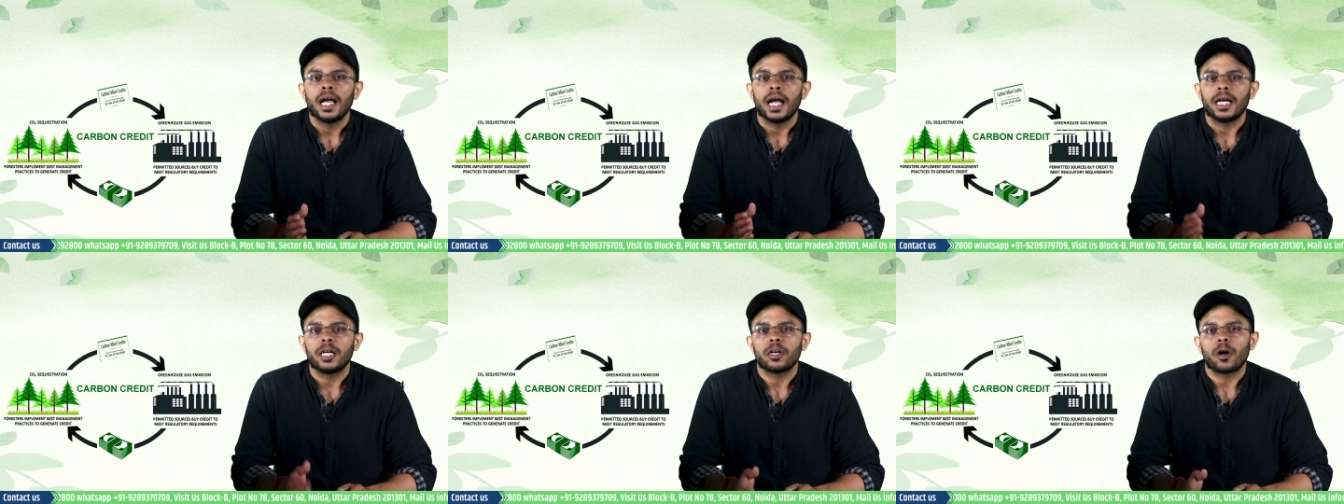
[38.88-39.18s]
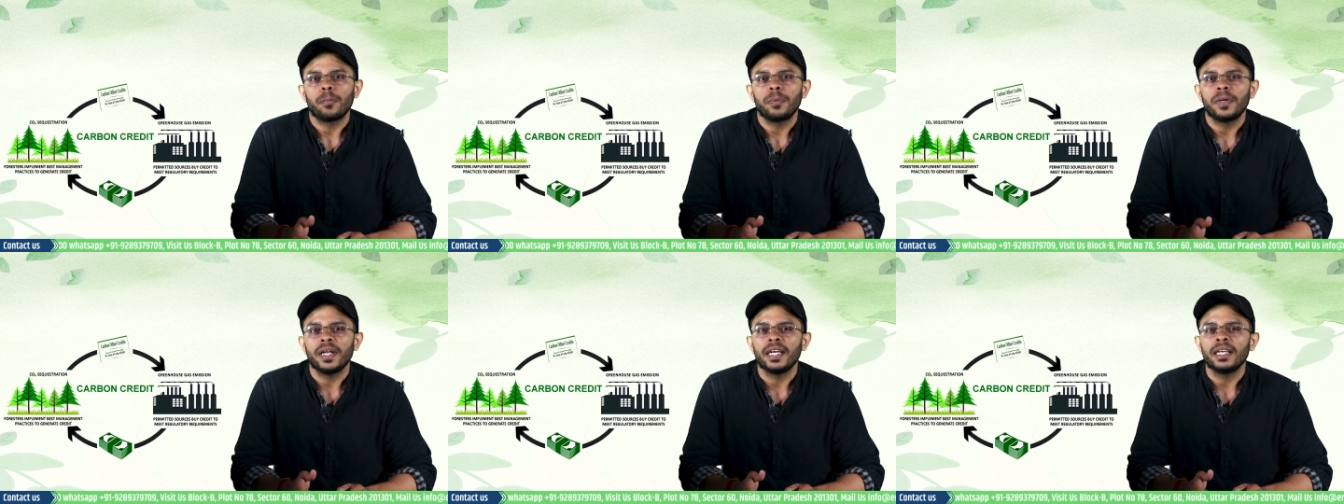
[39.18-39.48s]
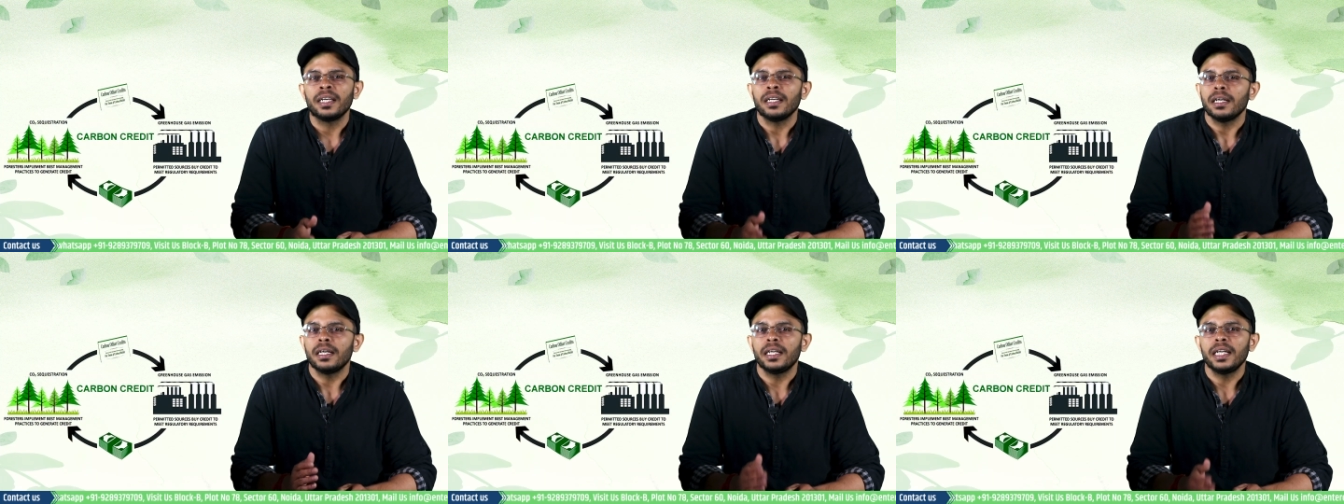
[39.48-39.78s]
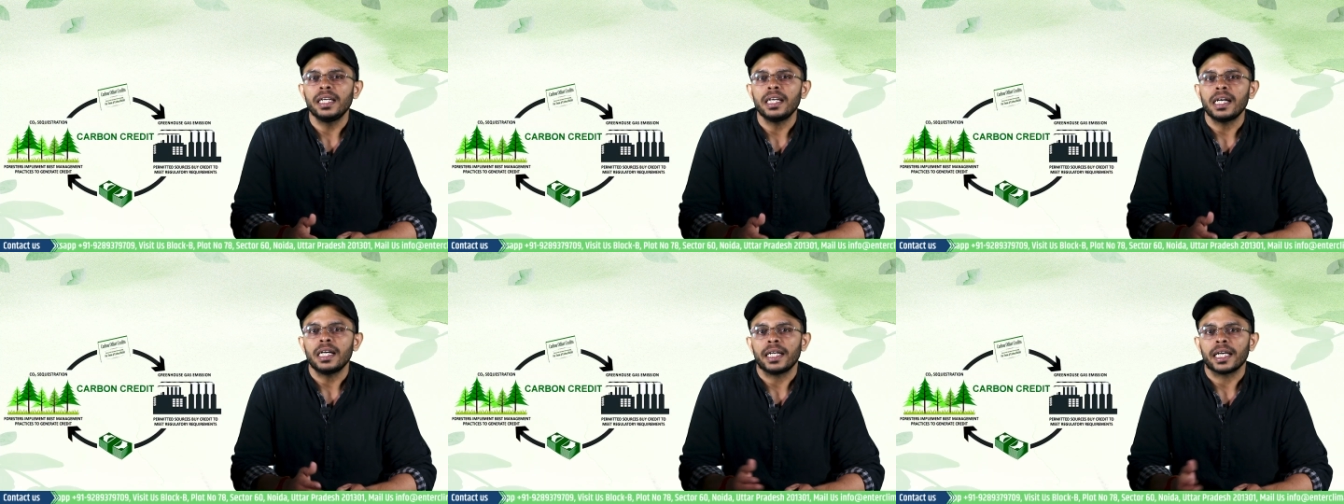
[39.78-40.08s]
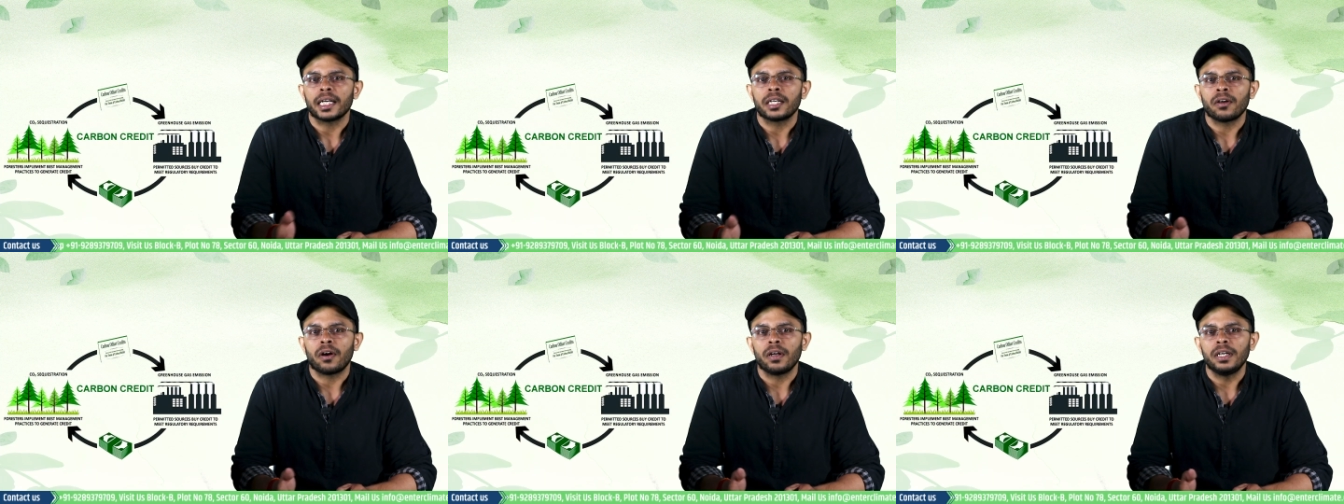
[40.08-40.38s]
adopting greener
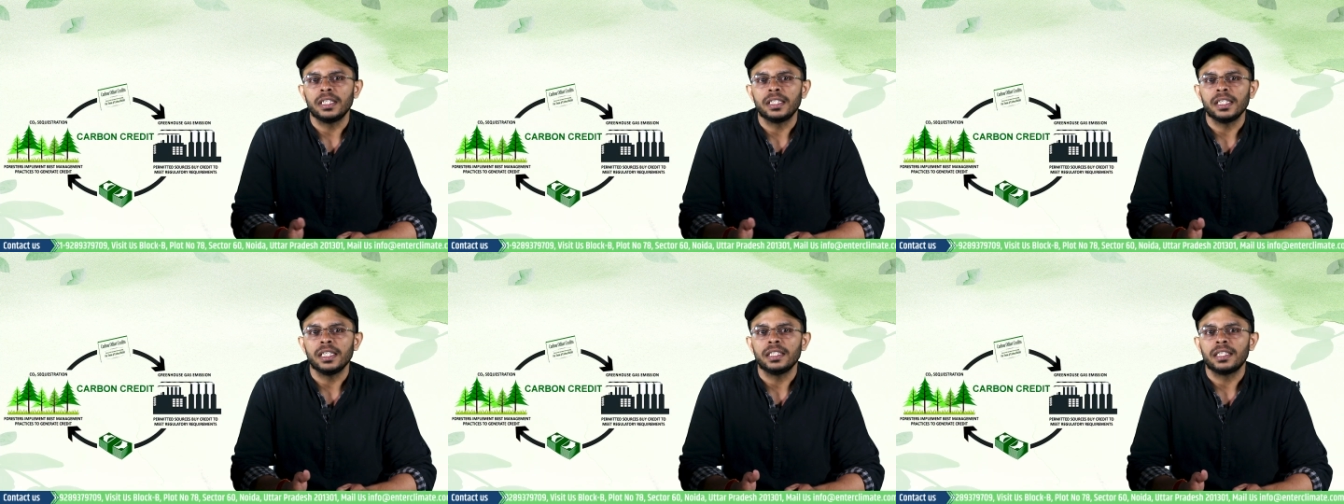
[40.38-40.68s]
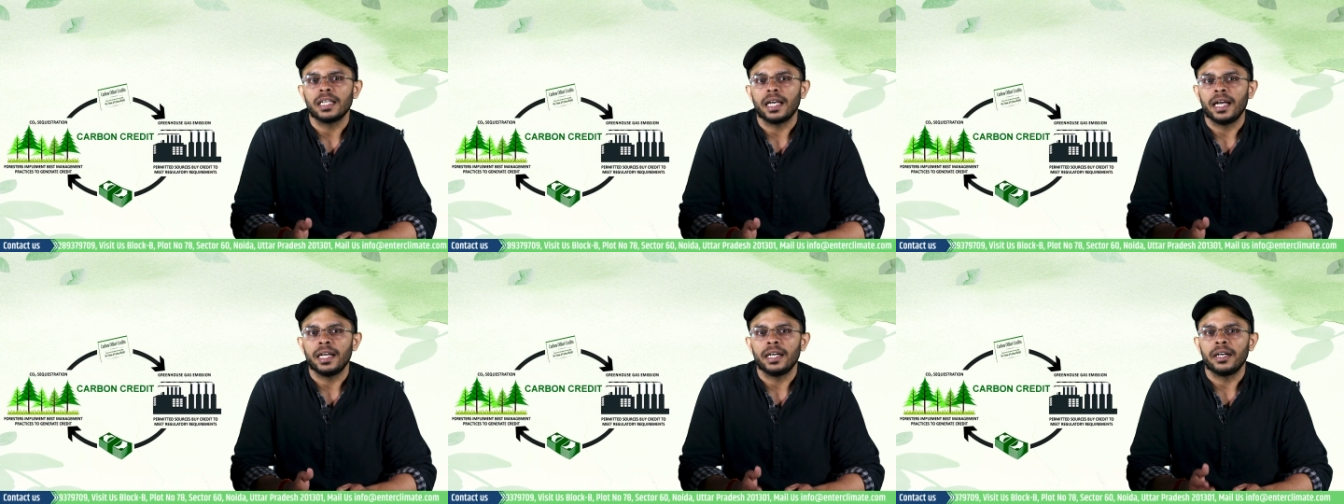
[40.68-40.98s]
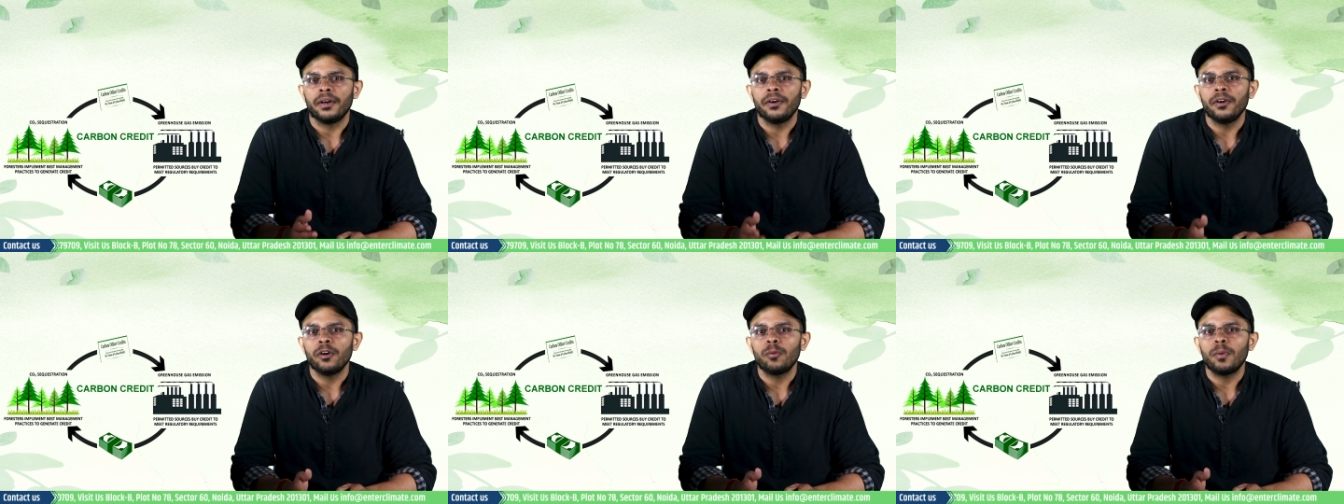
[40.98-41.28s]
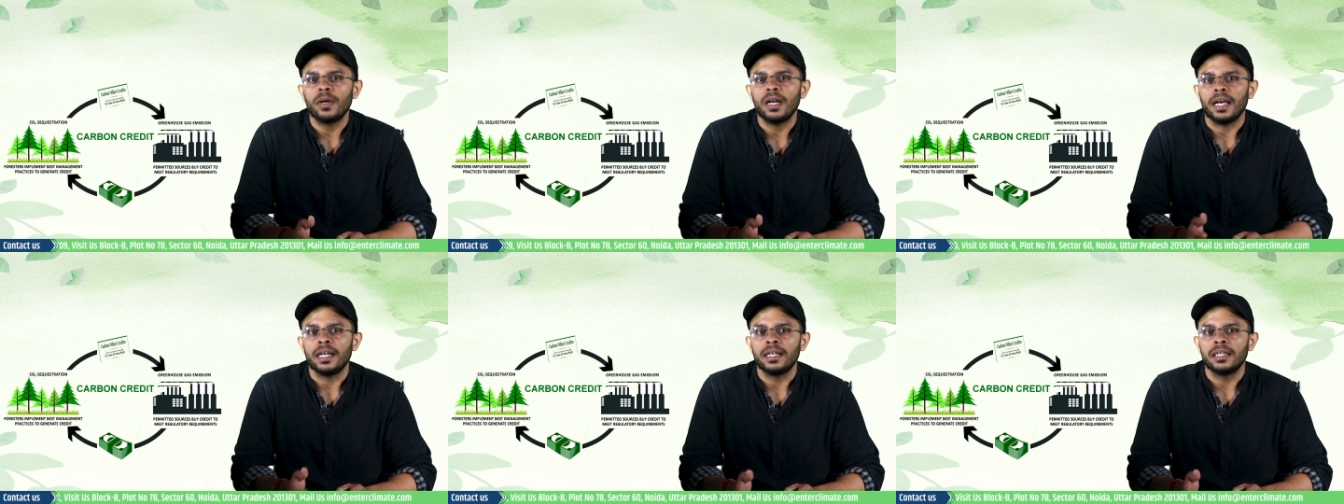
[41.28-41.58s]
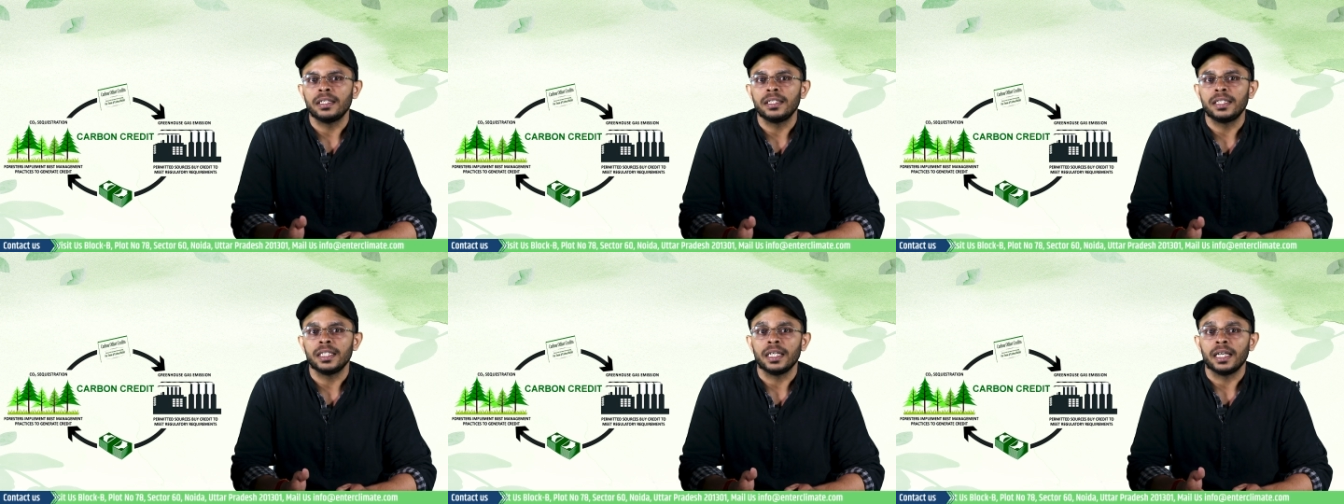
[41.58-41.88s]
technologies and renewable
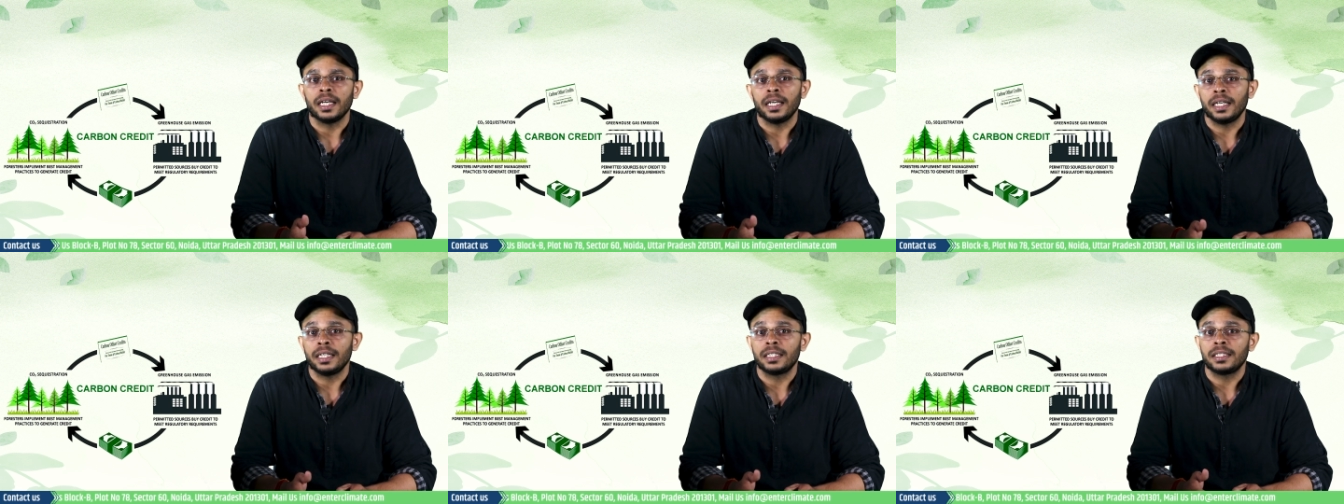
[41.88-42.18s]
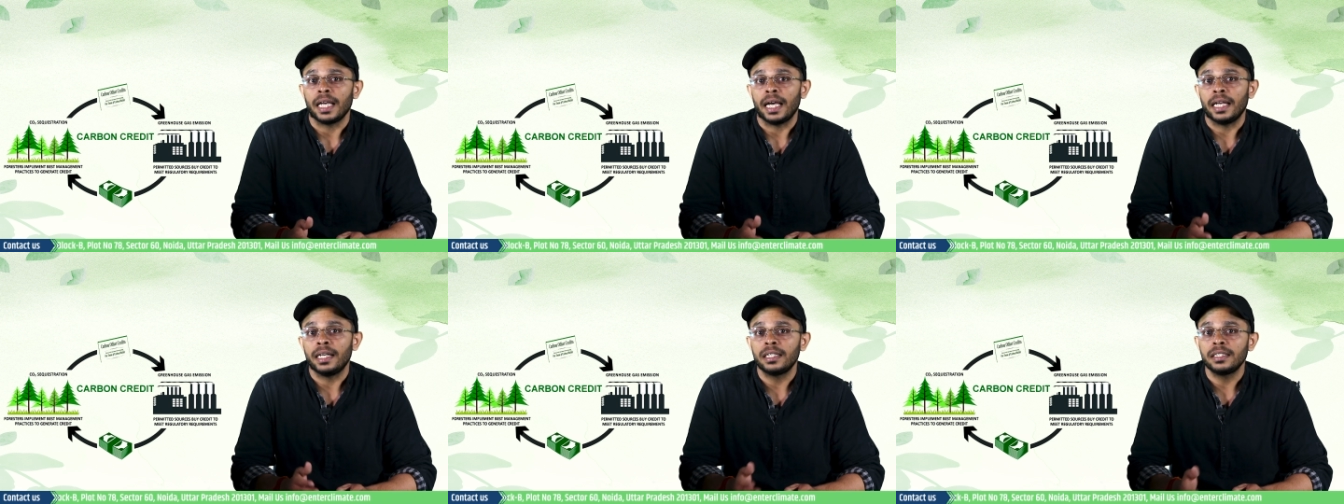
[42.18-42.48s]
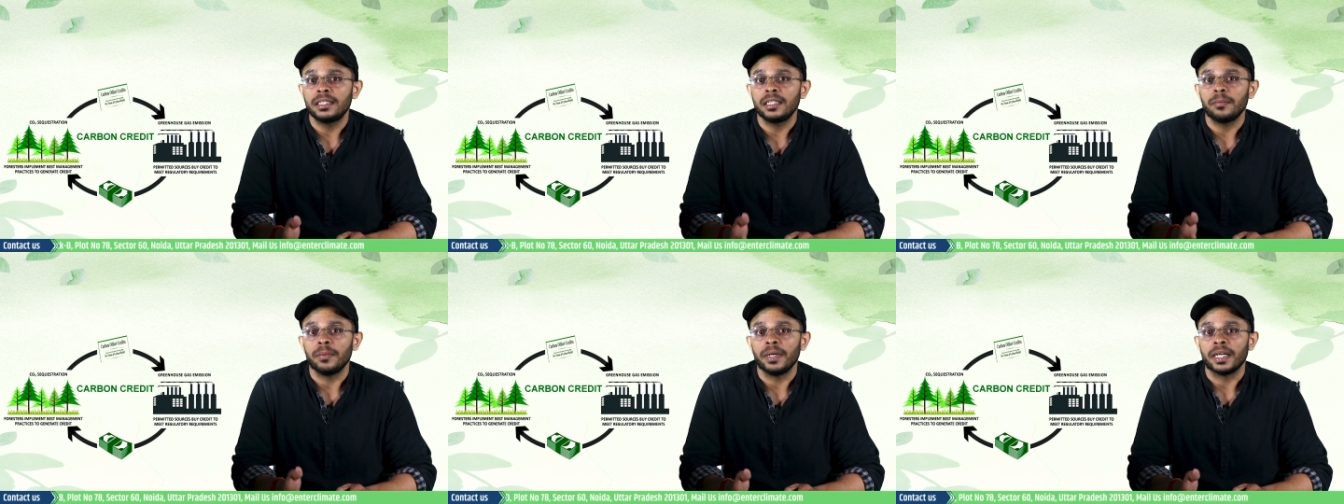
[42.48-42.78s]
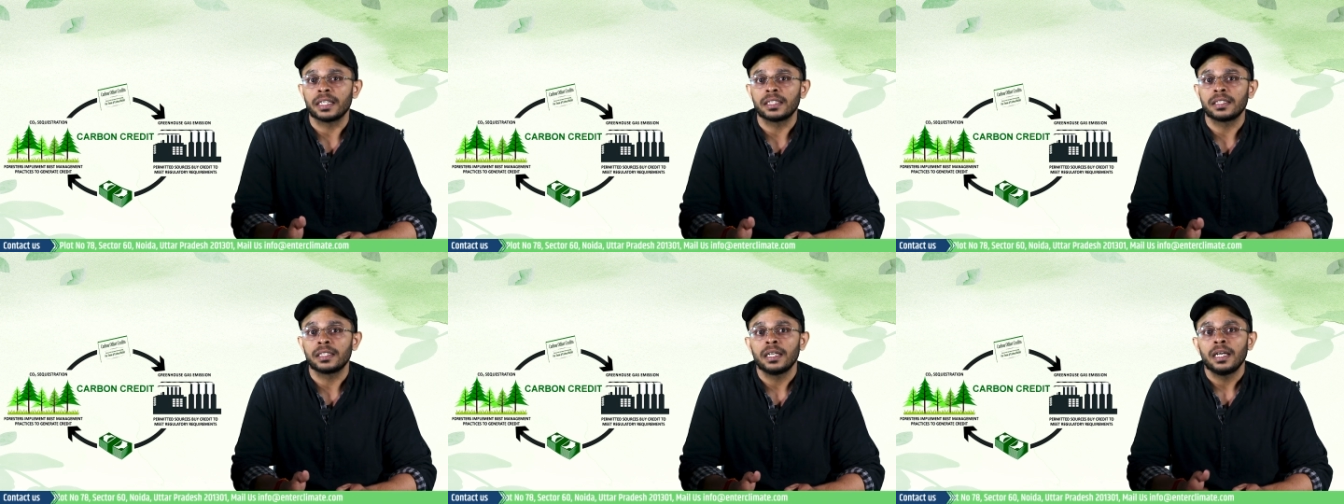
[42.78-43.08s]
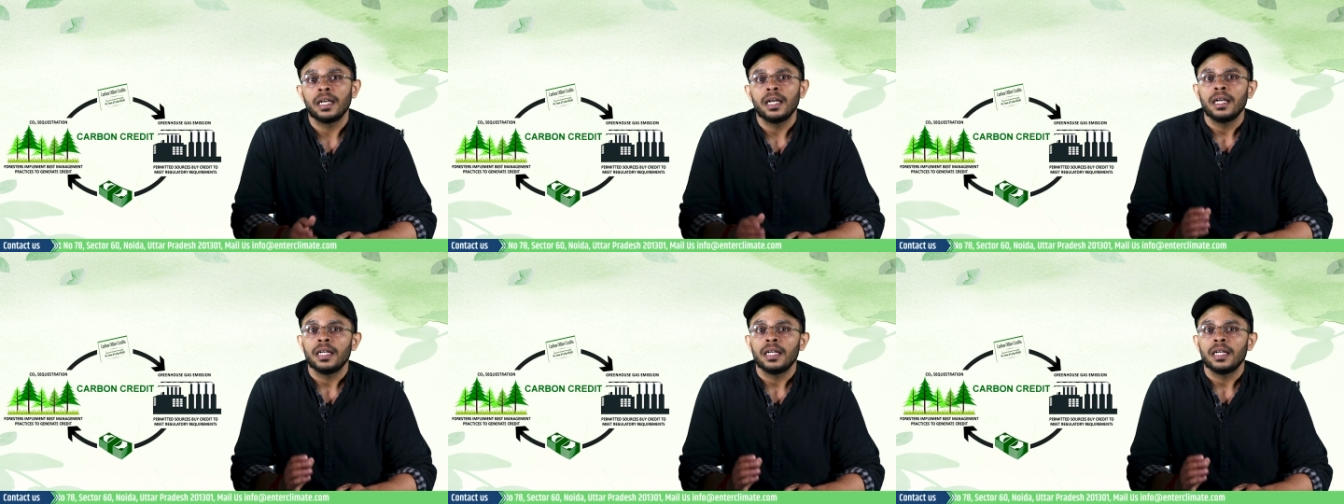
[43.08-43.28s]
energy in its energy mix,